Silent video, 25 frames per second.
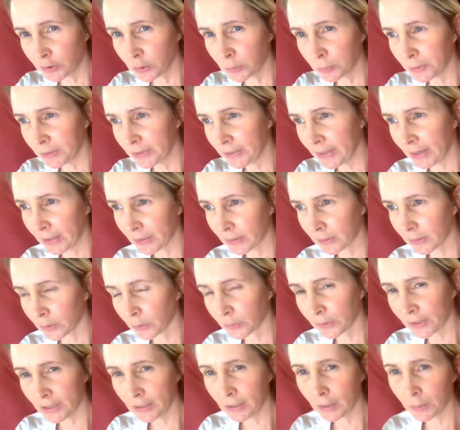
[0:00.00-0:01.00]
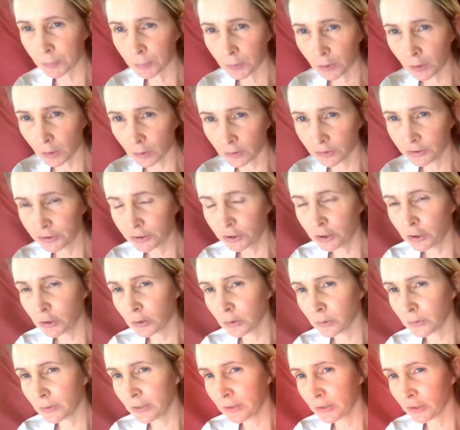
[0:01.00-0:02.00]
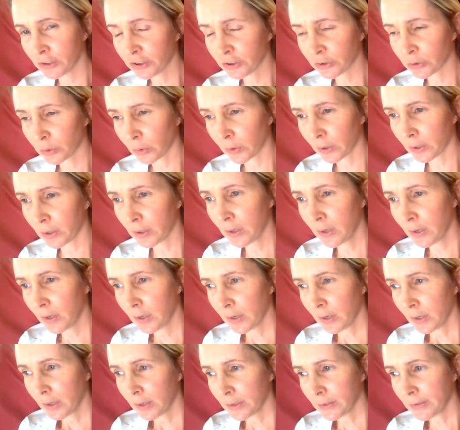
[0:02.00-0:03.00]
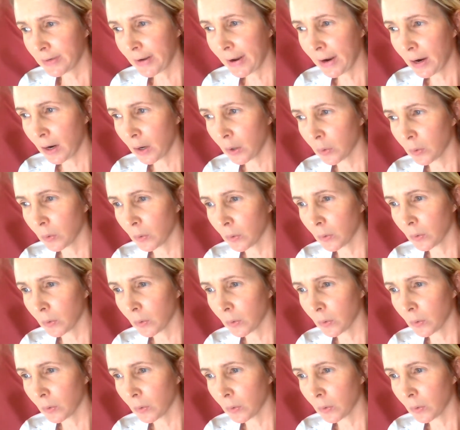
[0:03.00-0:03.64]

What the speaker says: but yet they'll get up close to you in the store. Now,